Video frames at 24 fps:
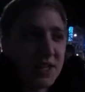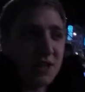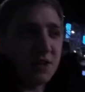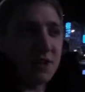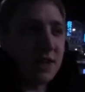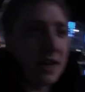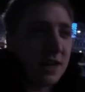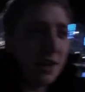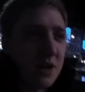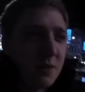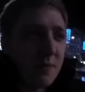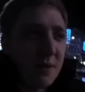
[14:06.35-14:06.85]
and I
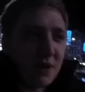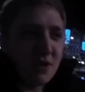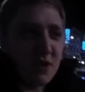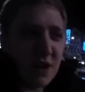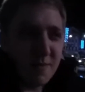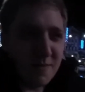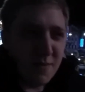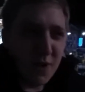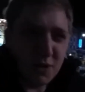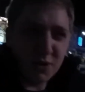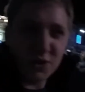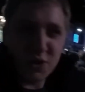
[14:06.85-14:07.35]
knew my
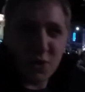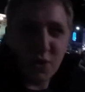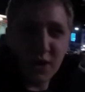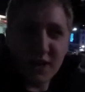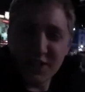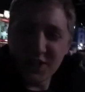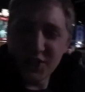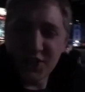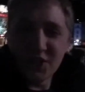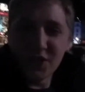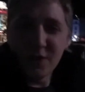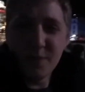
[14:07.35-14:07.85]
grandma was quite
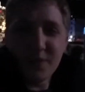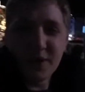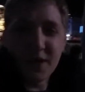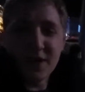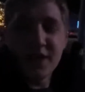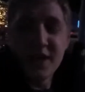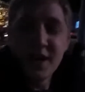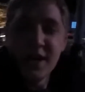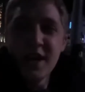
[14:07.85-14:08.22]
stubborn.